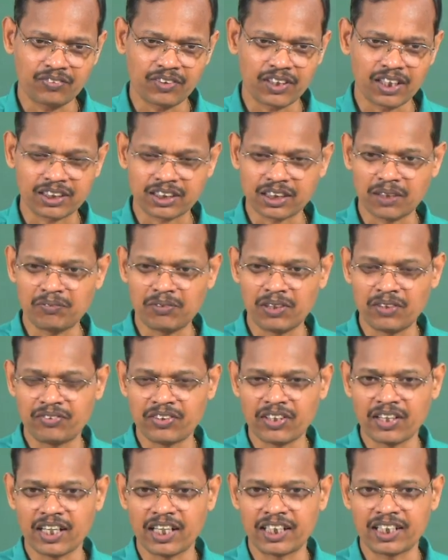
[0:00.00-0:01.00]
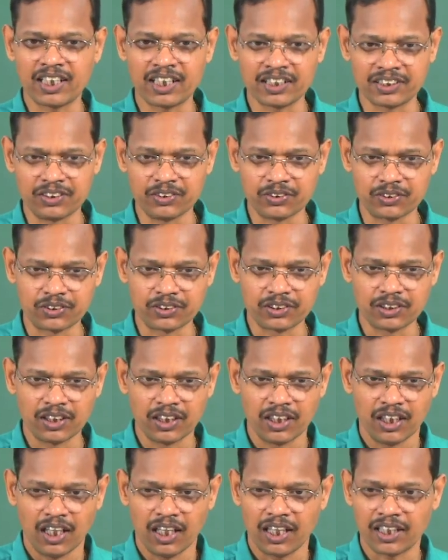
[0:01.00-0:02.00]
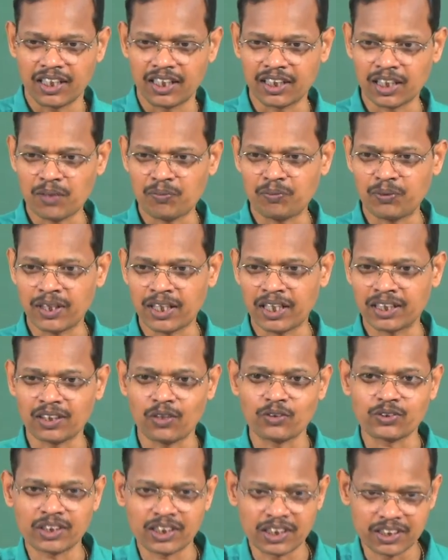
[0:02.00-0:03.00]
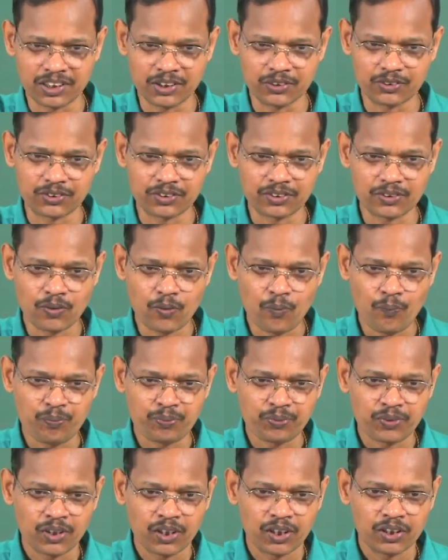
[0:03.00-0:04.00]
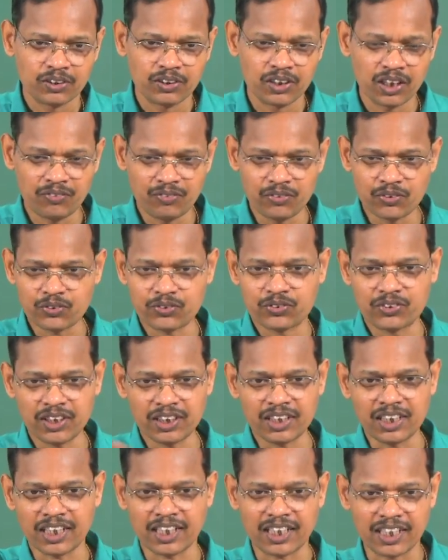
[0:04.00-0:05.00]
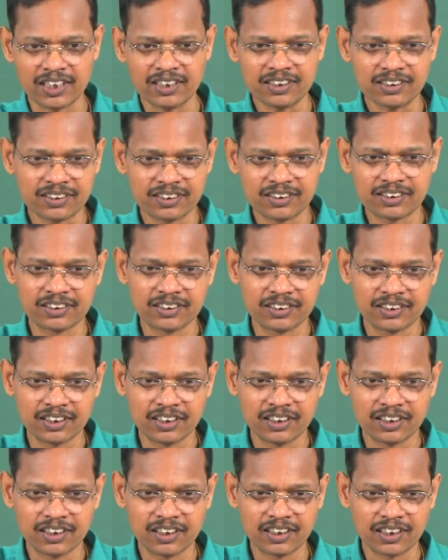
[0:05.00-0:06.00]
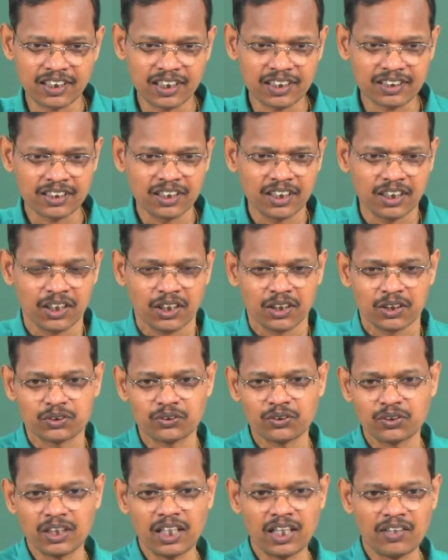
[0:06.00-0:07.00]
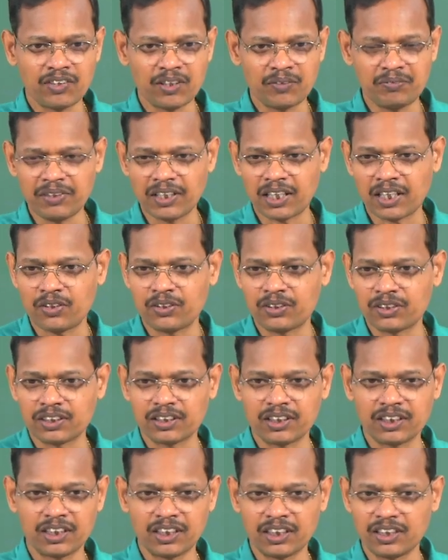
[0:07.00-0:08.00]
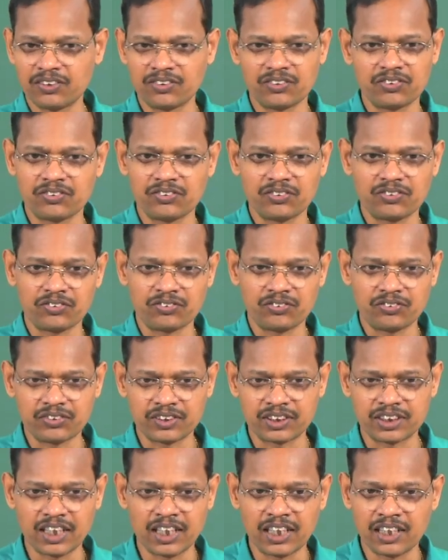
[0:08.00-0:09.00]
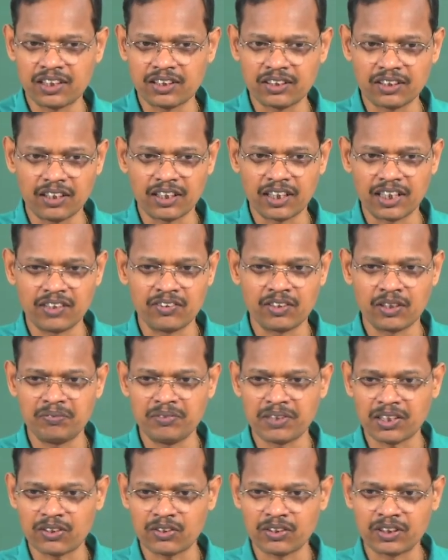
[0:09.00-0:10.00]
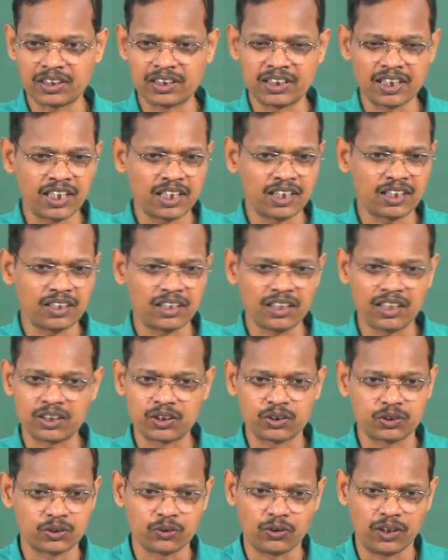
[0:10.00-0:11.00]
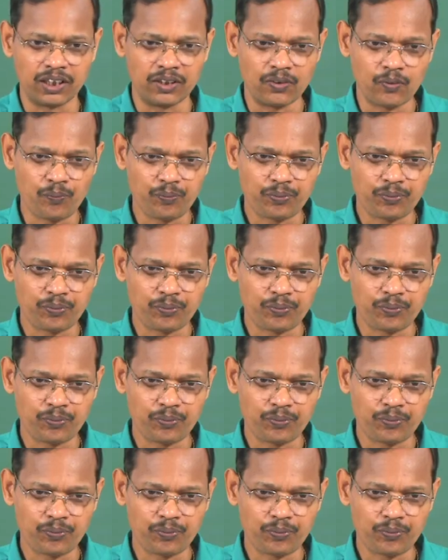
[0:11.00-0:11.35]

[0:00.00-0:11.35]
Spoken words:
For example, if you have 100 residues and another protein 1000 residues, then if you see the occurrence, right. So, A will be around 10 or D will be around 10 or so on.